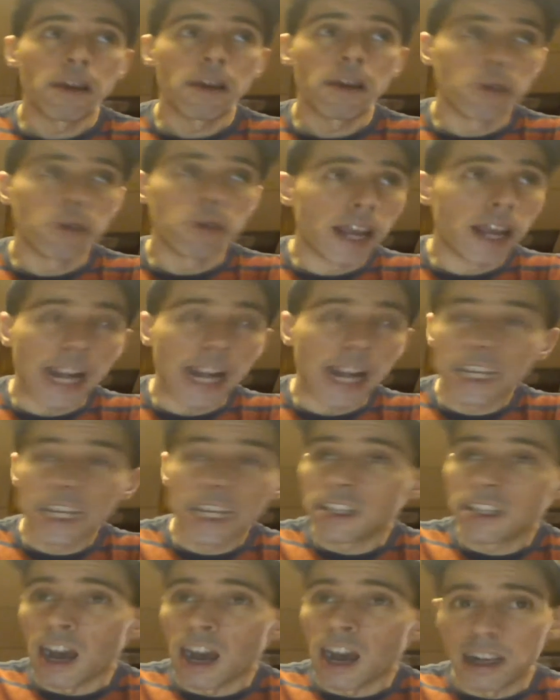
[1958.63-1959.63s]
and I
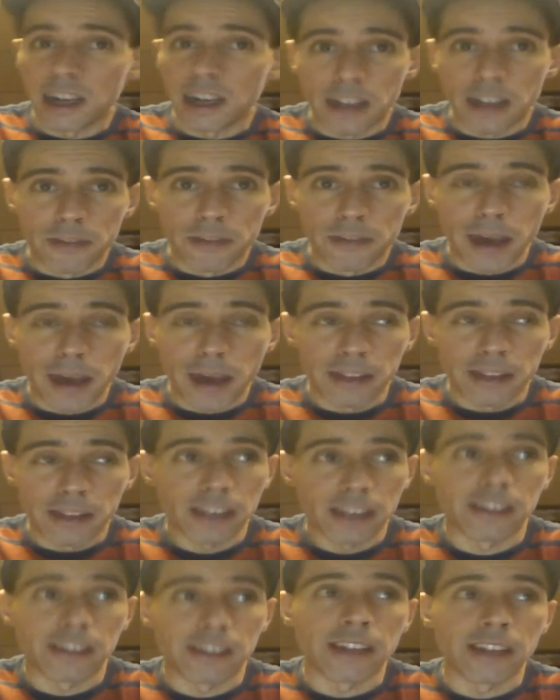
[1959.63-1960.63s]
didn't talk enough about
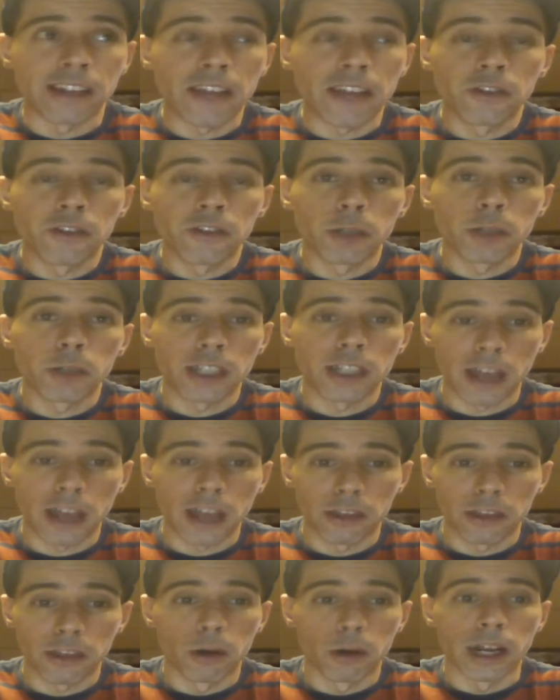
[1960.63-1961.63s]
this, is influence and
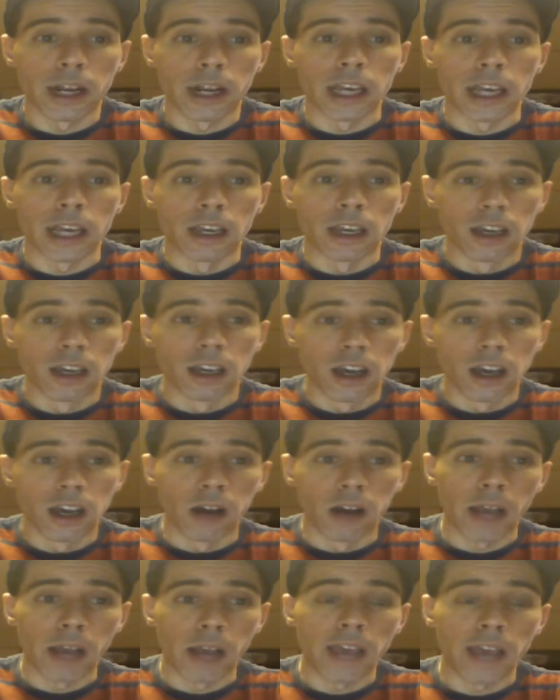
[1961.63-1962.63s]
authority,
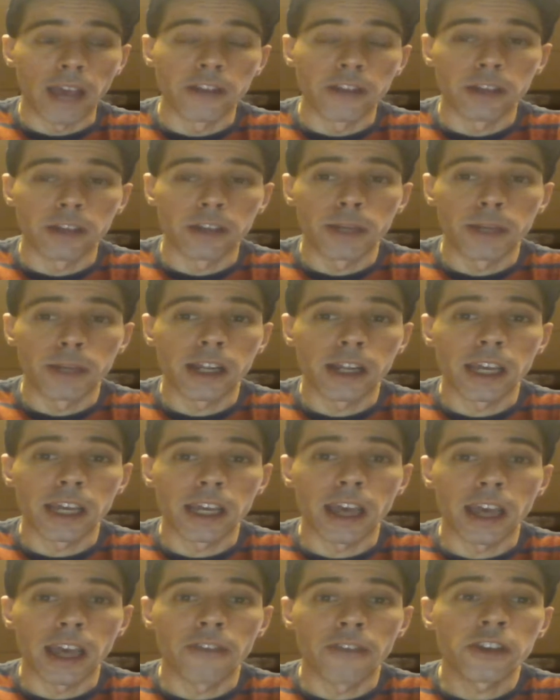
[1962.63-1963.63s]
okay, of your
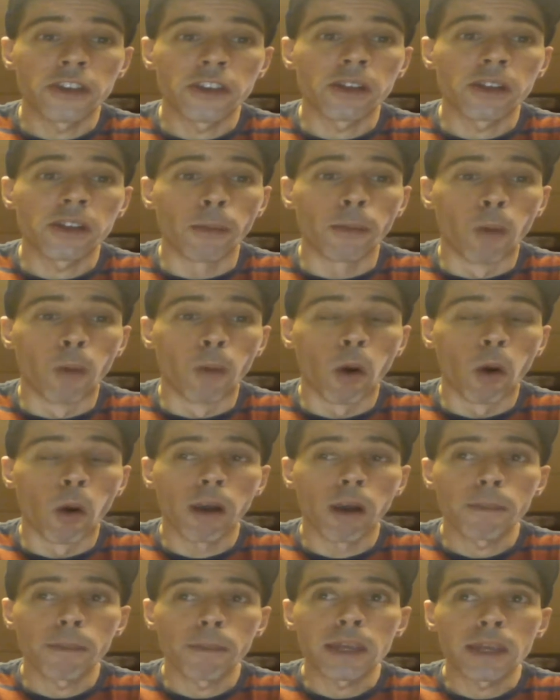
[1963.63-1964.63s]
community. The
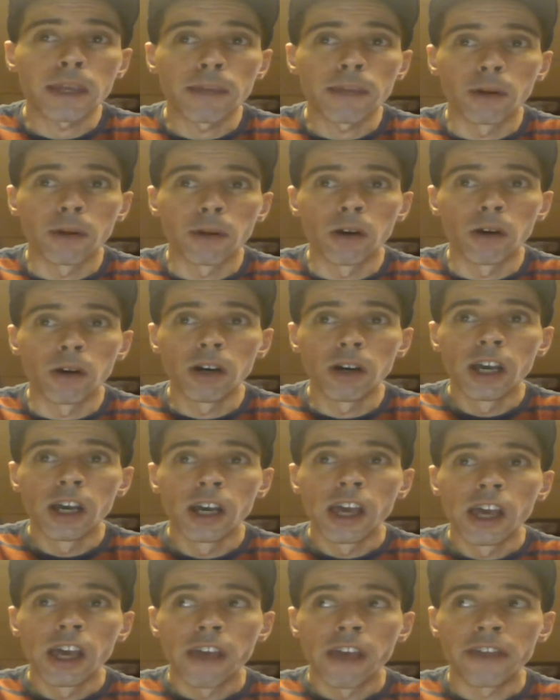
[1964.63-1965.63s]
more people
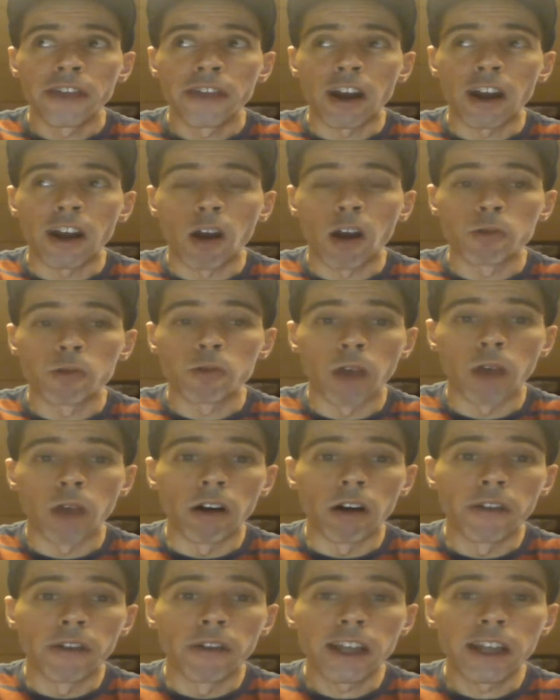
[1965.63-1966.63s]
that are
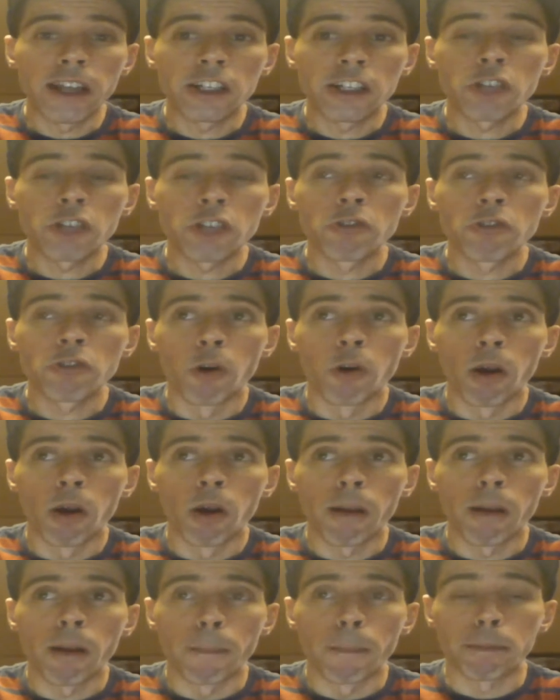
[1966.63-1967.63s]
relevant to
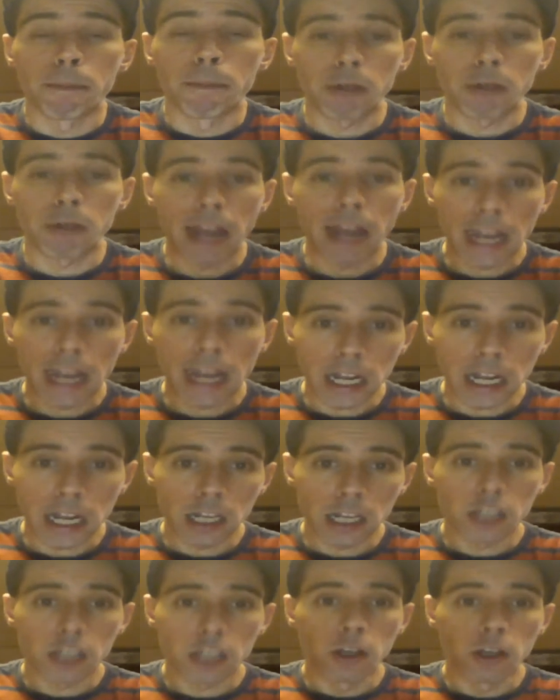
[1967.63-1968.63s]
your brand,
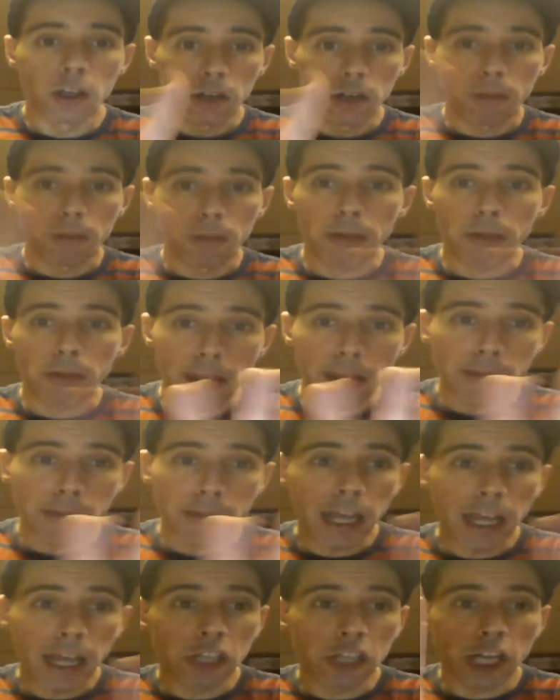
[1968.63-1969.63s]
your brand
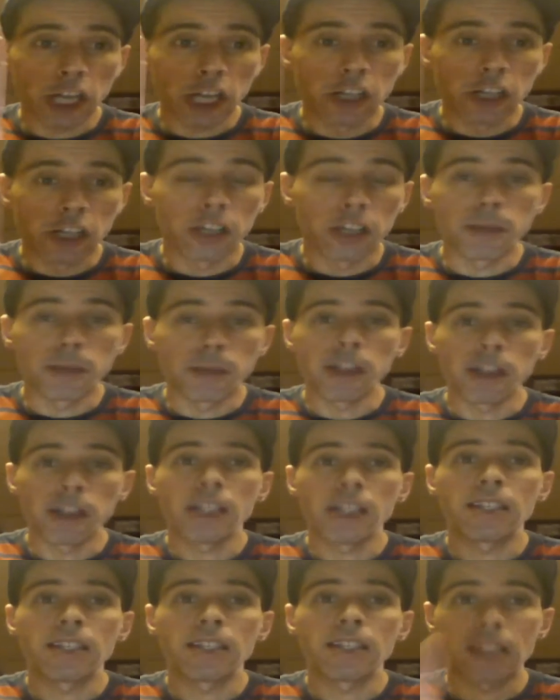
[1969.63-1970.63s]
page, and your
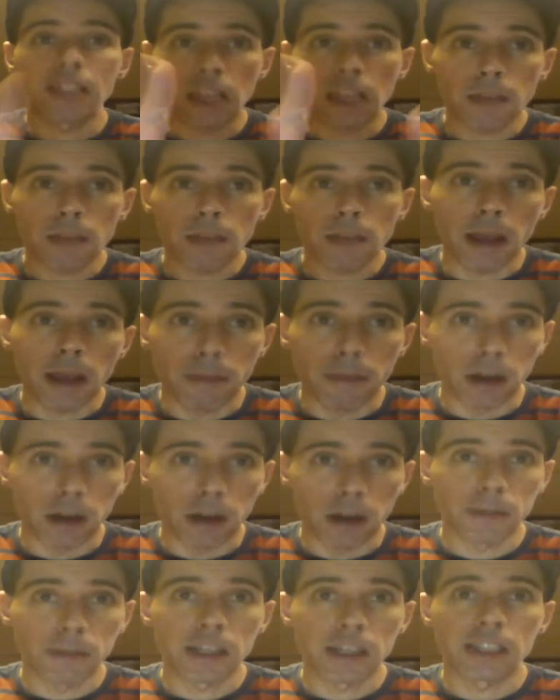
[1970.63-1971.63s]
community's theme and
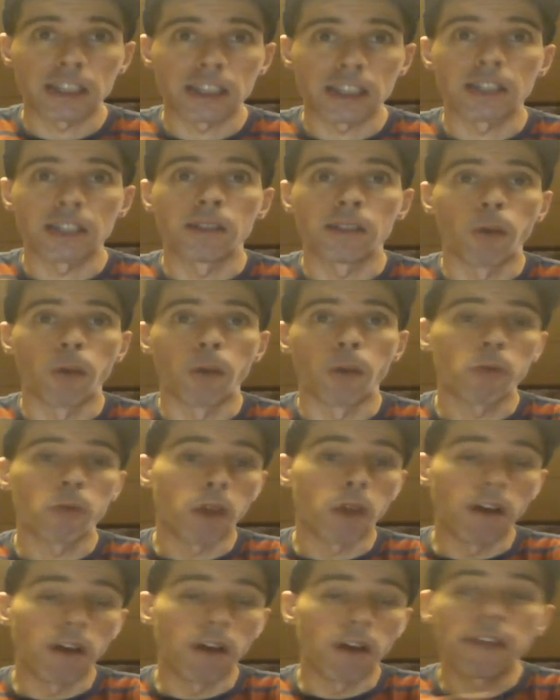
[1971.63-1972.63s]
purpose, the more
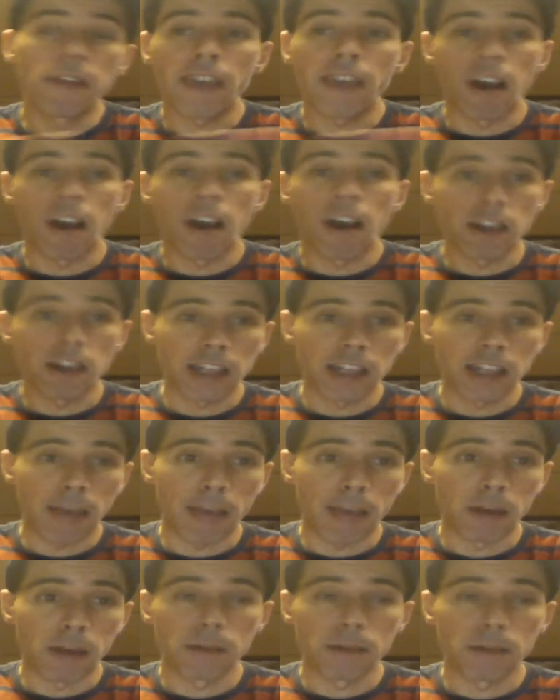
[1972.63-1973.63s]
relevant they are to that
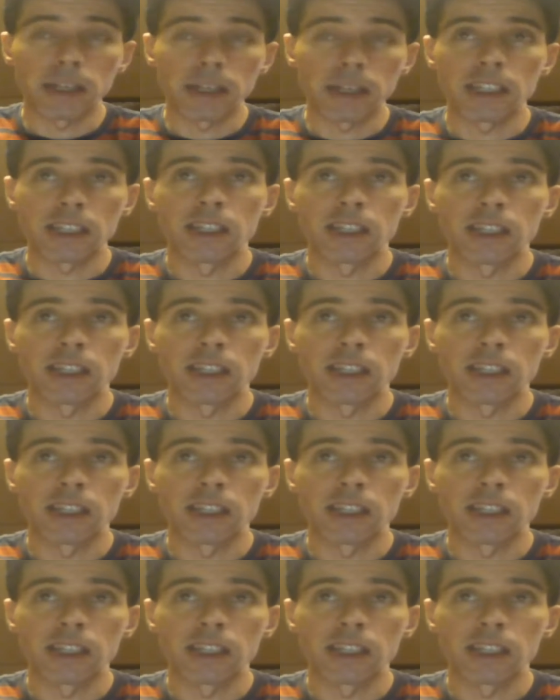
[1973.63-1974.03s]
purpose,